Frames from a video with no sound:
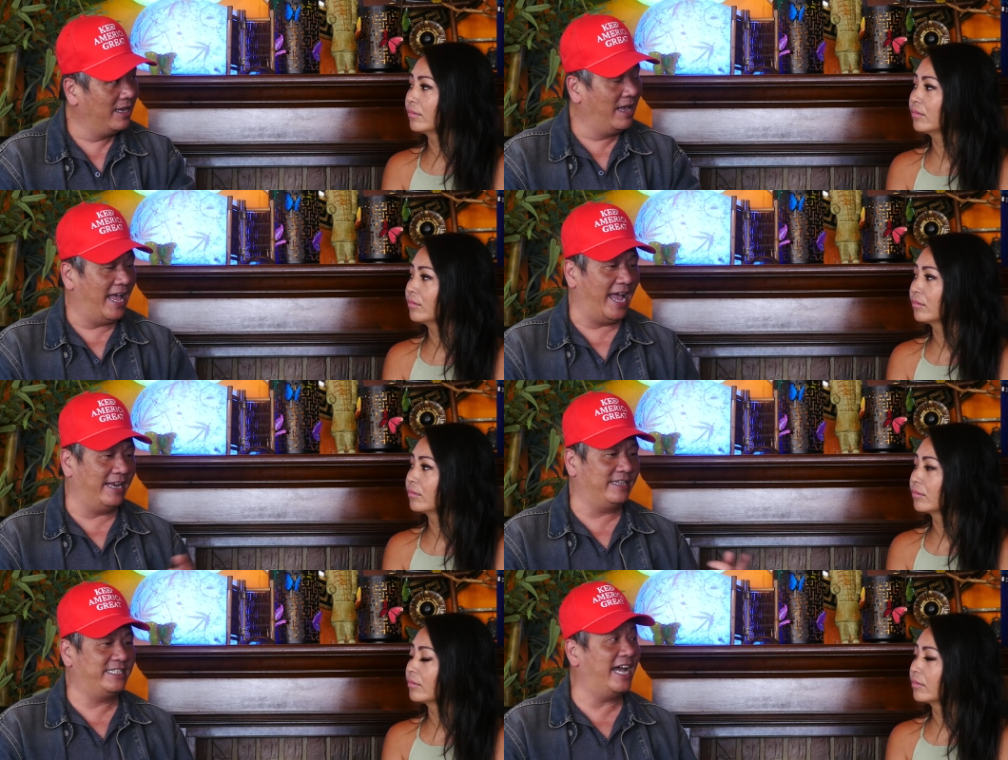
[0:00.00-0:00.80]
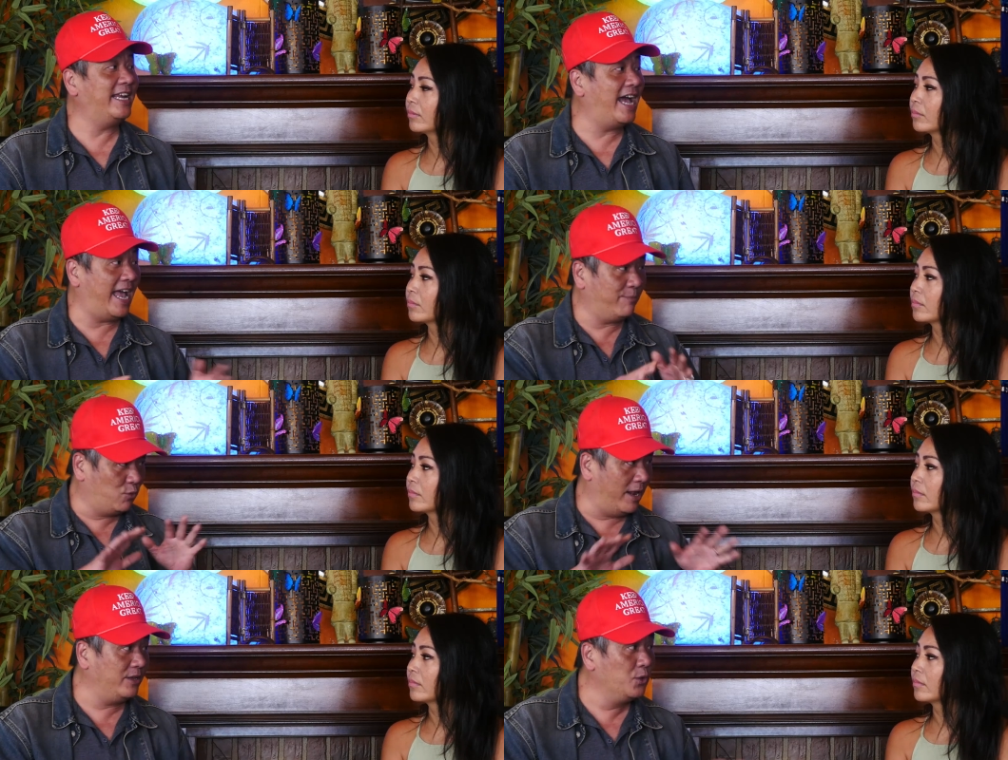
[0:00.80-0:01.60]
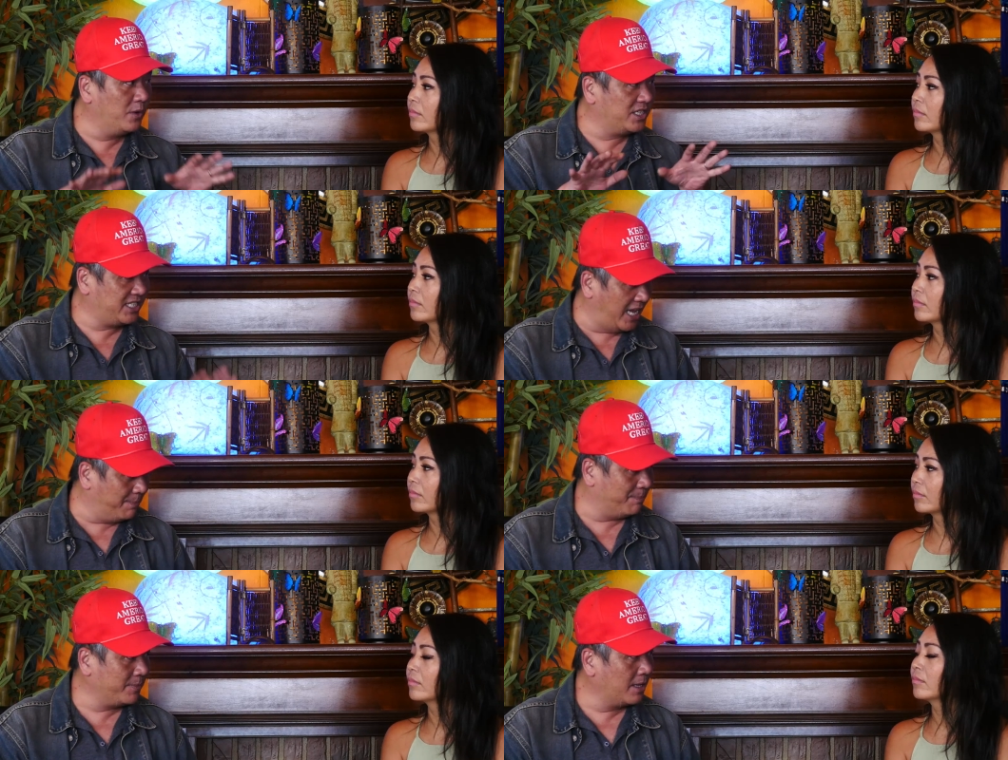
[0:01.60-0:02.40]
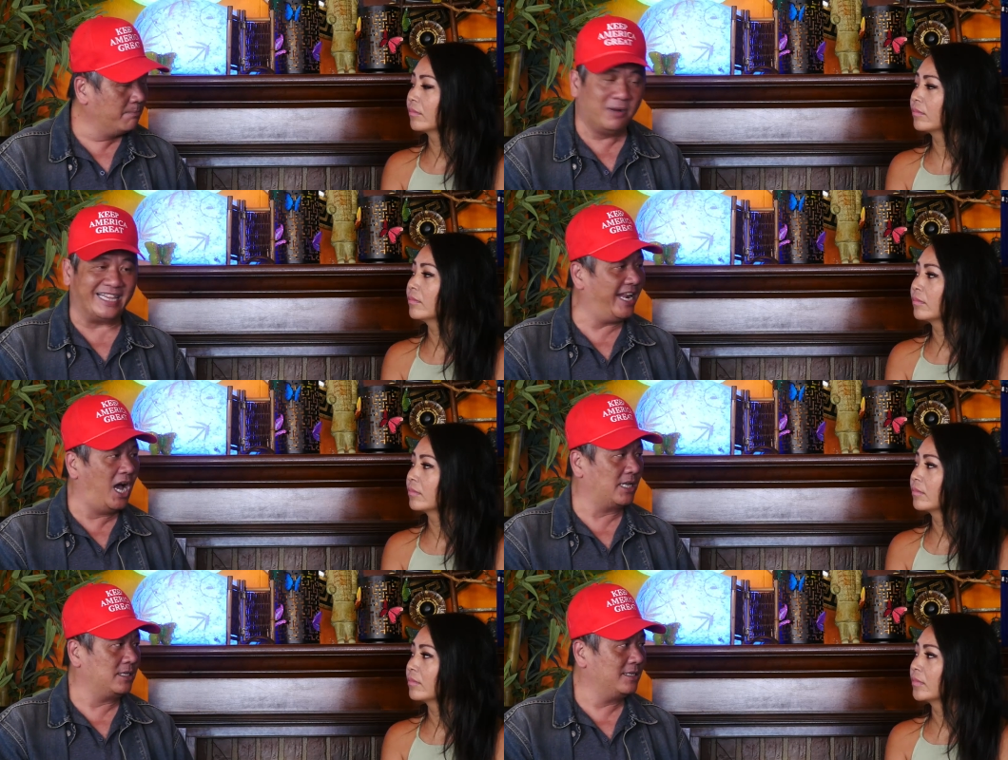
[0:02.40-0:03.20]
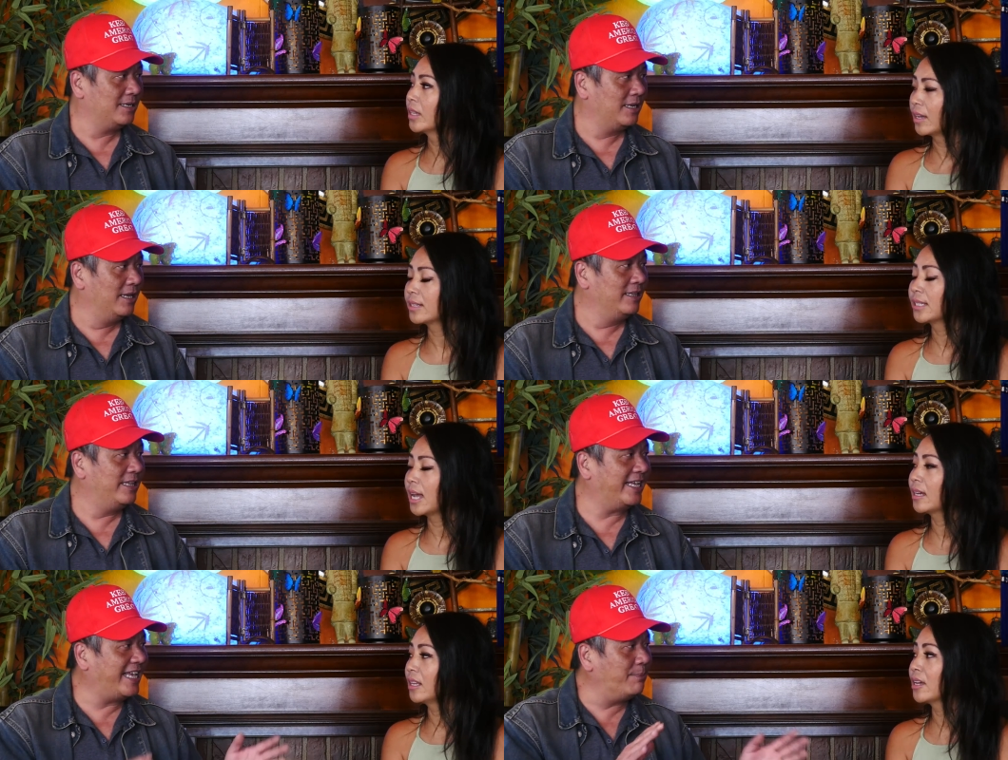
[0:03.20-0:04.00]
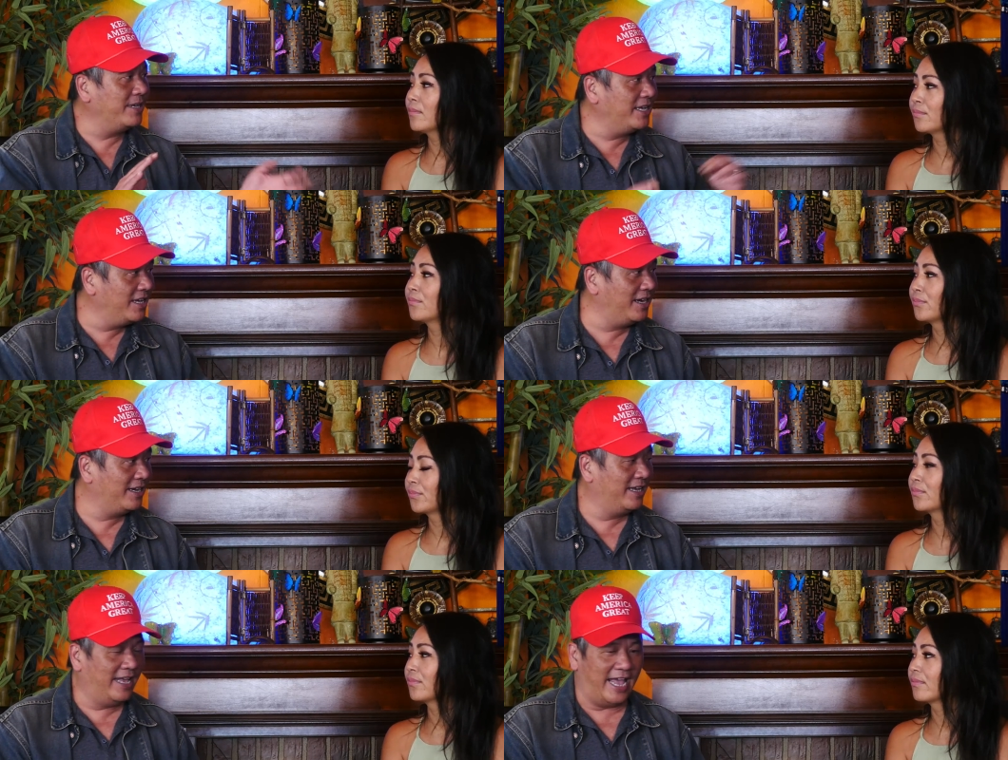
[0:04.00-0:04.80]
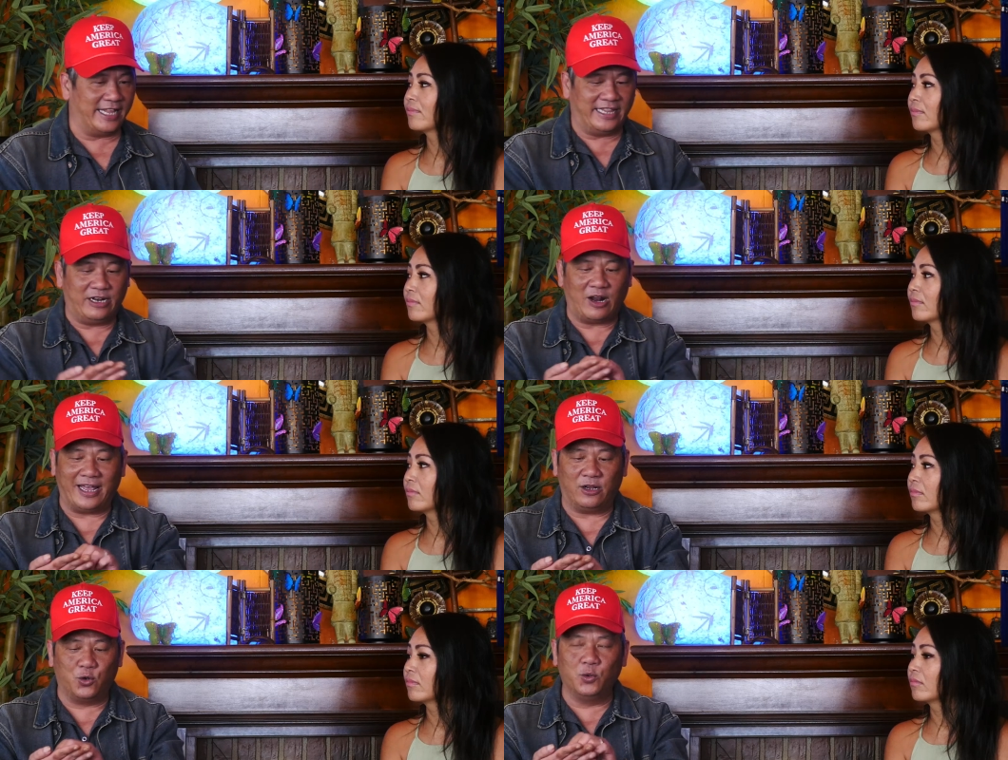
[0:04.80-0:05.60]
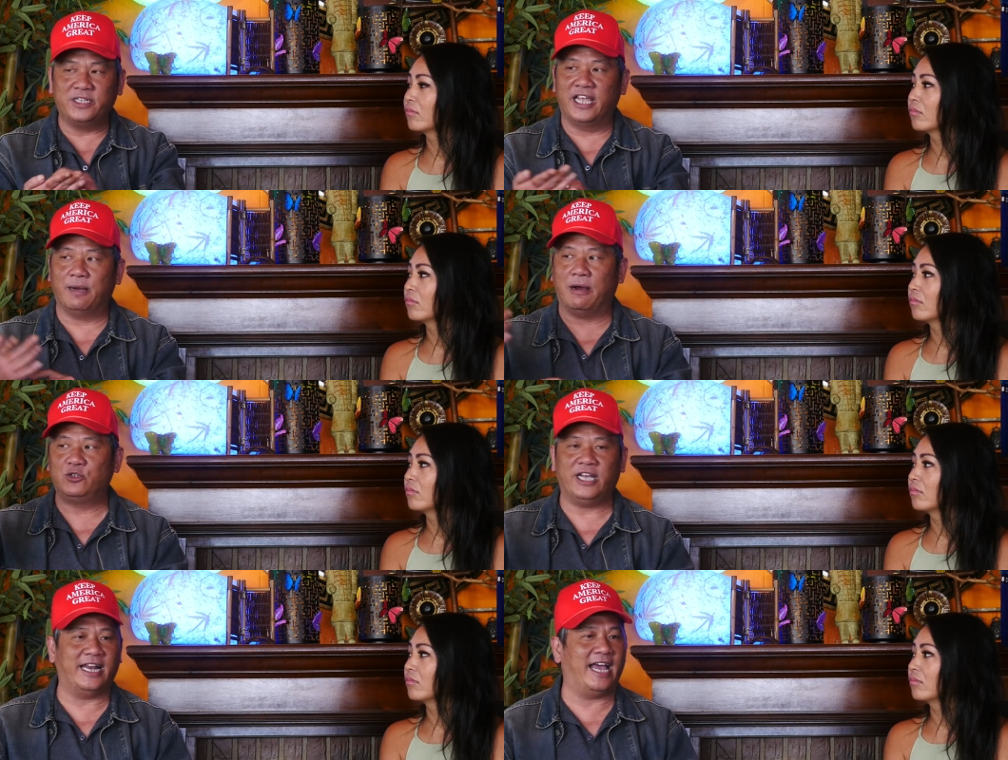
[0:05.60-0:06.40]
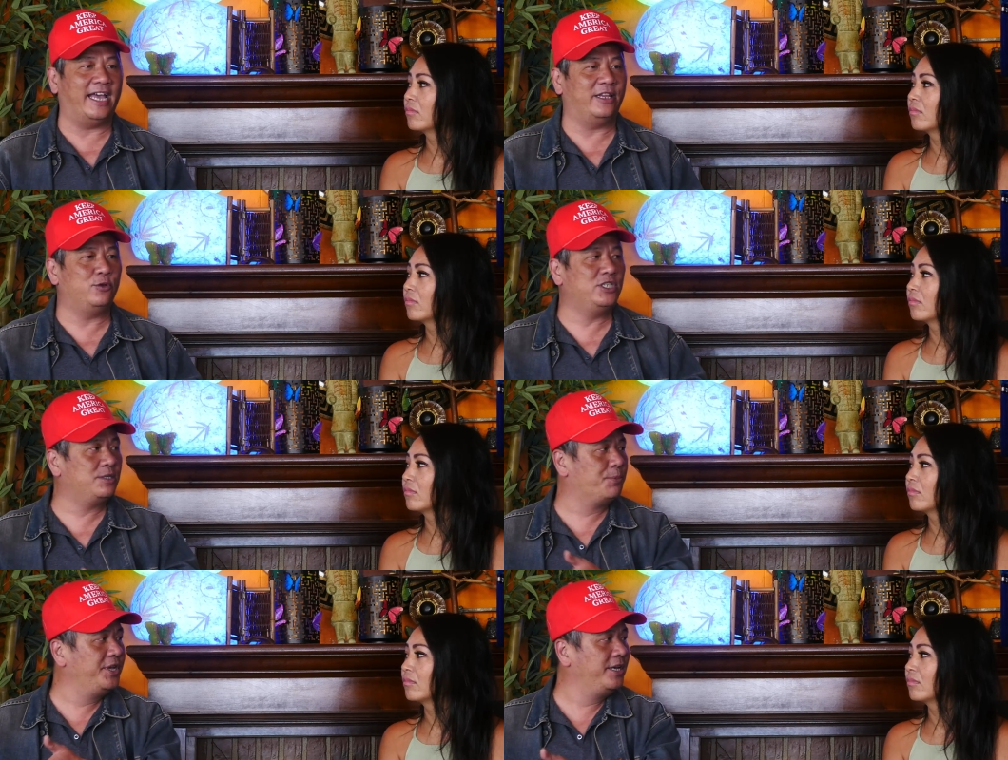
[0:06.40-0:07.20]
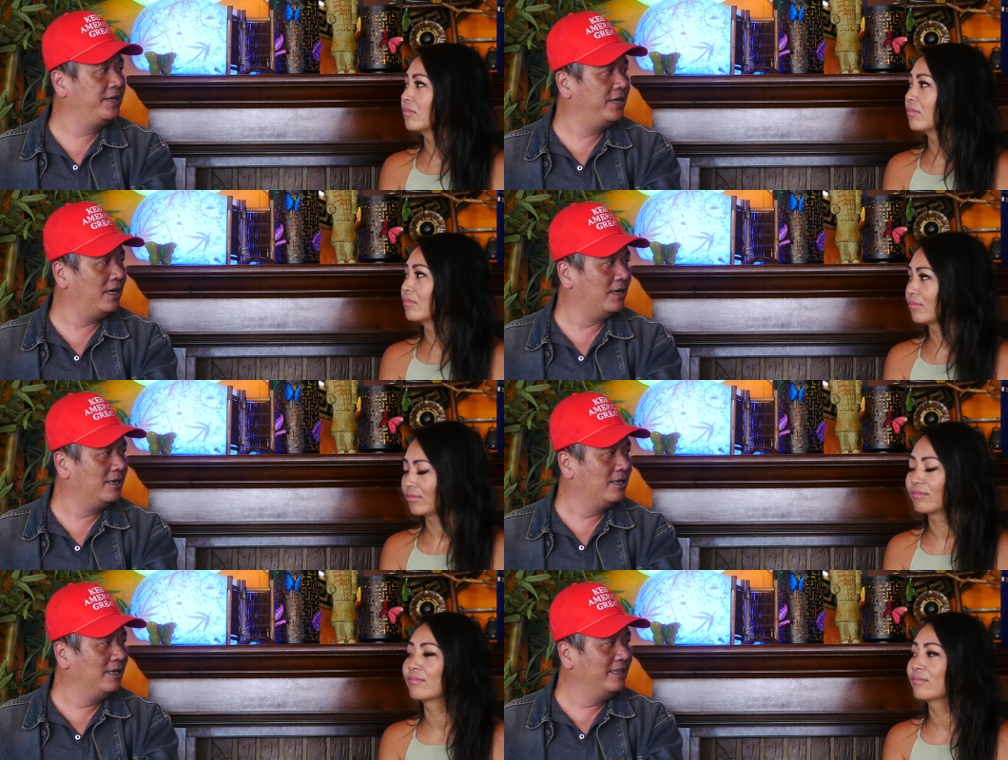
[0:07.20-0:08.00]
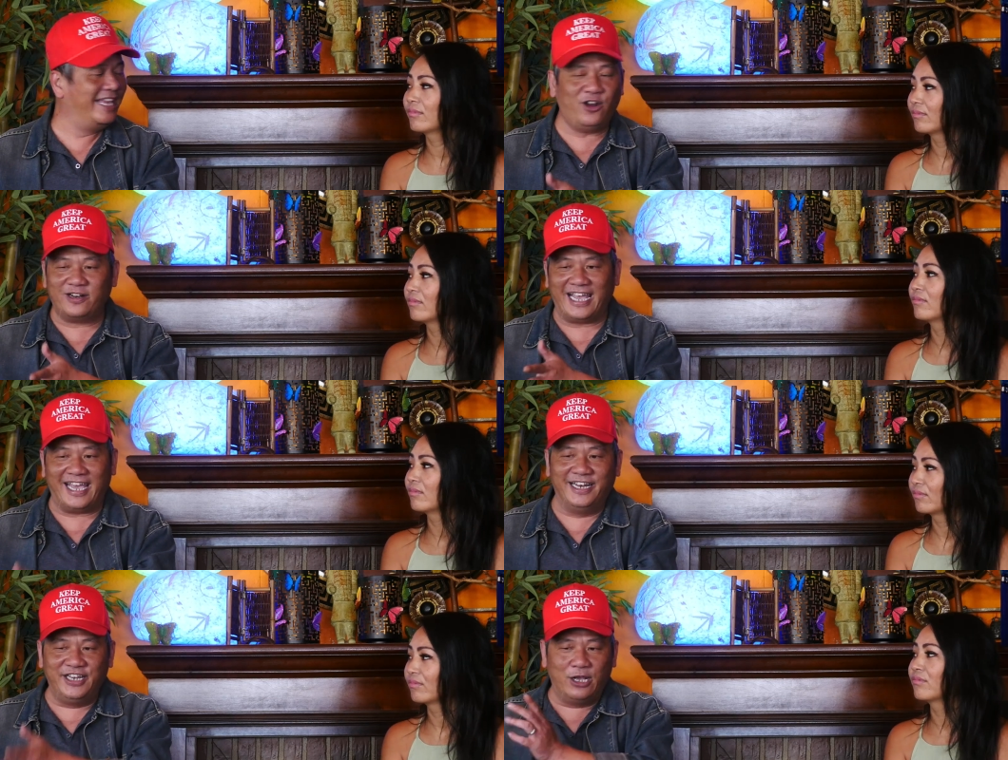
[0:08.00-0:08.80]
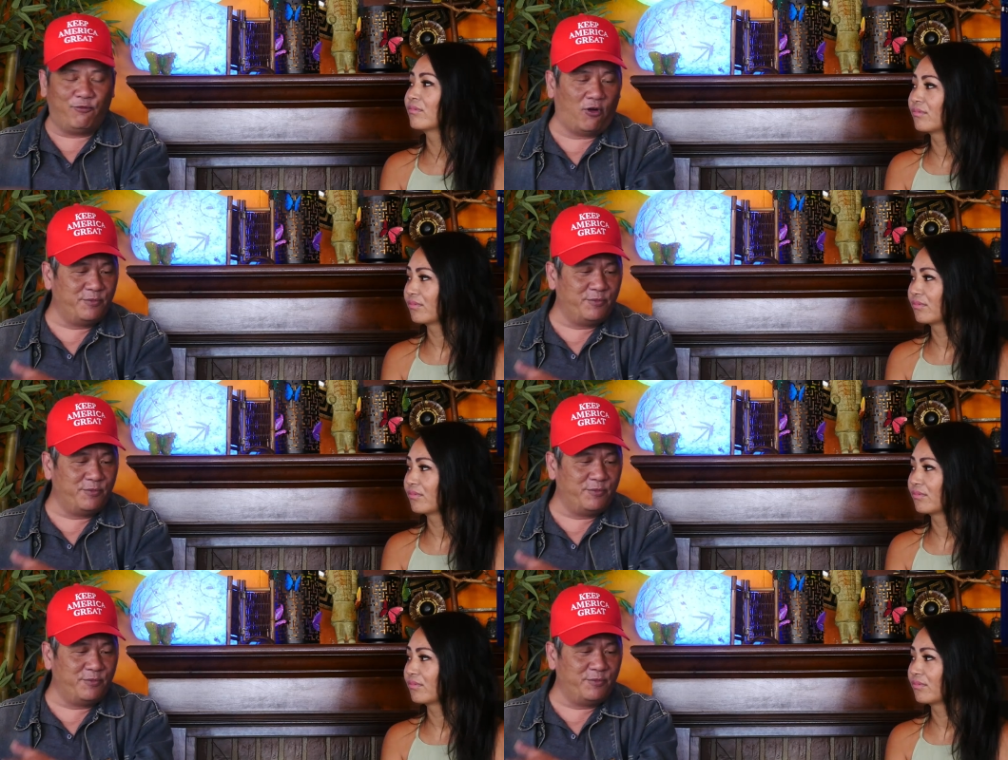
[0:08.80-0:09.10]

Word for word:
Speaker 1: And China have to do the same, but they're not.
Speaker 2: Exactly. They're coming
Speaker 1: here and they write a good thing about China and they spread in here. Mm-hmm. They're not getting new from